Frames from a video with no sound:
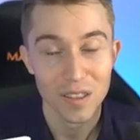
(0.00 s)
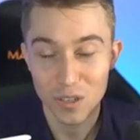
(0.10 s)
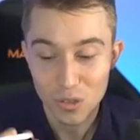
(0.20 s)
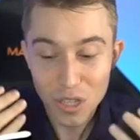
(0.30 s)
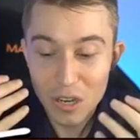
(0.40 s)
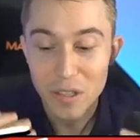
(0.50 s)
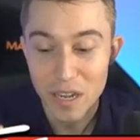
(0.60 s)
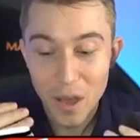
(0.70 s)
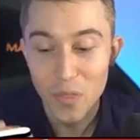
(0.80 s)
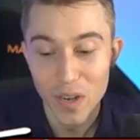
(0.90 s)
There's
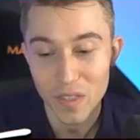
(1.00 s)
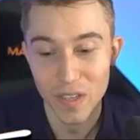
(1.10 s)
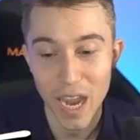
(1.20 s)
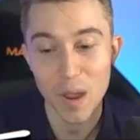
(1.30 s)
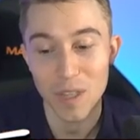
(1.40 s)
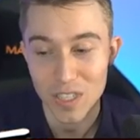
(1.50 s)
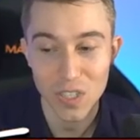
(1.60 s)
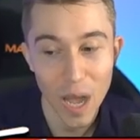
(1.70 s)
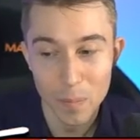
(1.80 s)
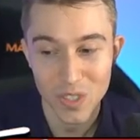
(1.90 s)
literally nothing in the game that
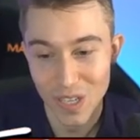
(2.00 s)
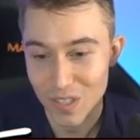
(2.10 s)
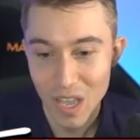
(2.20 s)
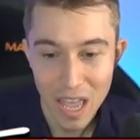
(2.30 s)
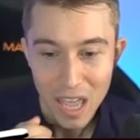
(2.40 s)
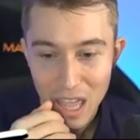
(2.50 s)
stops this